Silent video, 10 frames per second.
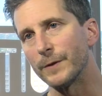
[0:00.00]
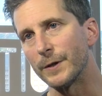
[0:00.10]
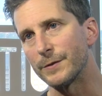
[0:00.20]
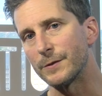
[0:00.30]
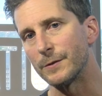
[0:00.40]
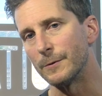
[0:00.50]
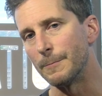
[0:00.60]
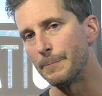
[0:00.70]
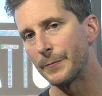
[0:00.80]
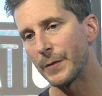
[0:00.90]
for us to
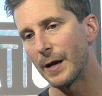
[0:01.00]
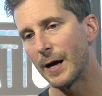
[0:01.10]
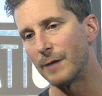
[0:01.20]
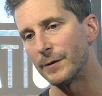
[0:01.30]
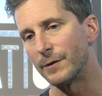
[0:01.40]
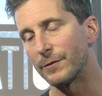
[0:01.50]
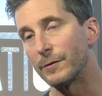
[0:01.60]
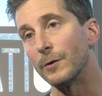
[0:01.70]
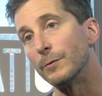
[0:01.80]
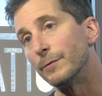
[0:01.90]
have a
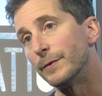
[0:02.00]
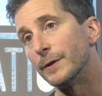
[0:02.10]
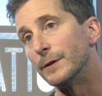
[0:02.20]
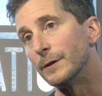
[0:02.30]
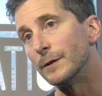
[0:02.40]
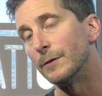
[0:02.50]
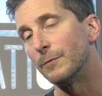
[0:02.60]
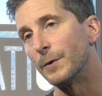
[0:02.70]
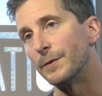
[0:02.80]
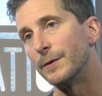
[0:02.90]
slow reveal of
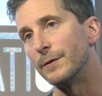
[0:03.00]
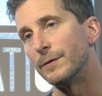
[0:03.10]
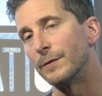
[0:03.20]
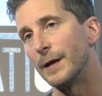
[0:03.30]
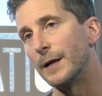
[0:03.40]
what these